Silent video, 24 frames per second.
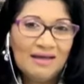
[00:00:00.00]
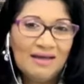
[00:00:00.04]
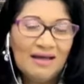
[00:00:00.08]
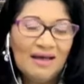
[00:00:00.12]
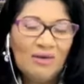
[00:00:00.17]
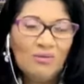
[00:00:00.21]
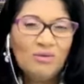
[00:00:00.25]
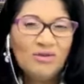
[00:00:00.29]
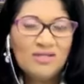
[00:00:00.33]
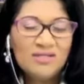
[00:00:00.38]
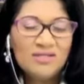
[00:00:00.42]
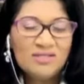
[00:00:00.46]

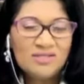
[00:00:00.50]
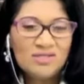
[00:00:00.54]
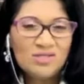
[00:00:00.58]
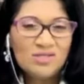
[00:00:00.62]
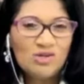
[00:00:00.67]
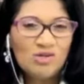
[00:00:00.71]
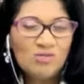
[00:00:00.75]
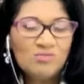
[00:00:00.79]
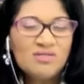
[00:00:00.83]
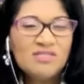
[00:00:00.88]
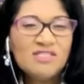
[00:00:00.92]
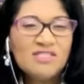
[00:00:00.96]
I would
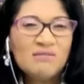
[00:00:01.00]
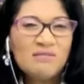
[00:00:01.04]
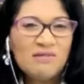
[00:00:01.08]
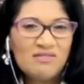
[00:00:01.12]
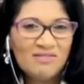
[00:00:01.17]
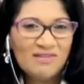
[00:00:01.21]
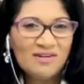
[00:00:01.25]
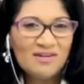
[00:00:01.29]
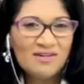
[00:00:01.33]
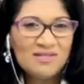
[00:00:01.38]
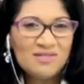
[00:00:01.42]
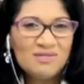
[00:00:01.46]
assume some
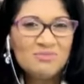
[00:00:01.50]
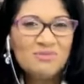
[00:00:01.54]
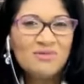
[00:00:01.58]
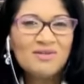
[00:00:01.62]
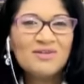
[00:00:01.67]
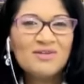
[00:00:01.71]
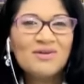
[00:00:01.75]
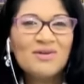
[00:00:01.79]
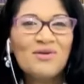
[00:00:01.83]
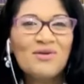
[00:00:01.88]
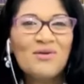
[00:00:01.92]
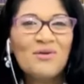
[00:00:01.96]
of us
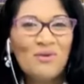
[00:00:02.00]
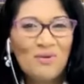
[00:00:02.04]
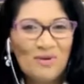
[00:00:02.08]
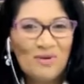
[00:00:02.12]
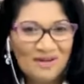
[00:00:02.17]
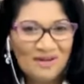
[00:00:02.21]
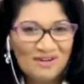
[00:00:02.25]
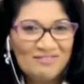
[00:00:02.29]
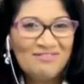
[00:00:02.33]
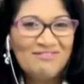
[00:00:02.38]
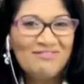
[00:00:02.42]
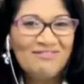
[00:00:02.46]
would go
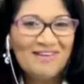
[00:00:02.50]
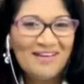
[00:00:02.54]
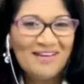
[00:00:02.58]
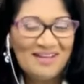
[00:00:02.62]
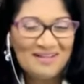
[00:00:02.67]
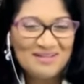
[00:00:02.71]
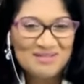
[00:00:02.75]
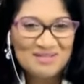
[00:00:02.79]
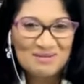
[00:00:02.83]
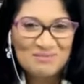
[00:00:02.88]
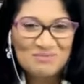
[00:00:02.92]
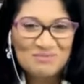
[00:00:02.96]
and
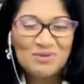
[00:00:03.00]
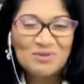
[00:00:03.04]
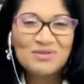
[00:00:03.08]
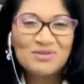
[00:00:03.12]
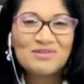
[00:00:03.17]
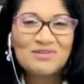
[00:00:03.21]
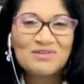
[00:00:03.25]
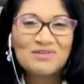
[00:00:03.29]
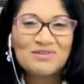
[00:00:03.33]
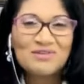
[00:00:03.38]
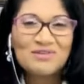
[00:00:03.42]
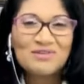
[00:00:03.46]
find some sort
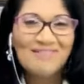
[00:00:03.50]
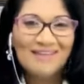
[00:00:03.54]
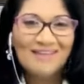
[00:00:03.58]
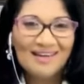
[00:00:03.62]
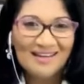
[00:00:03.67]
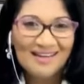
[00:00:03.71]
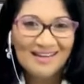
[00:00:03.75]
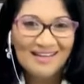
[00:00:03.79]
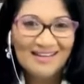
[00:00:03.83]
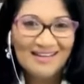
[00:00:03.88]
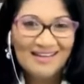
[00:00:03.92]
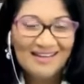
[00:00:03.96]
of
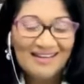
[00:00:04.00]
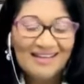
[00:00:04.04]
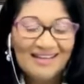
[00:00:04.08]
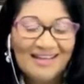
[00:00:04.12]
fan.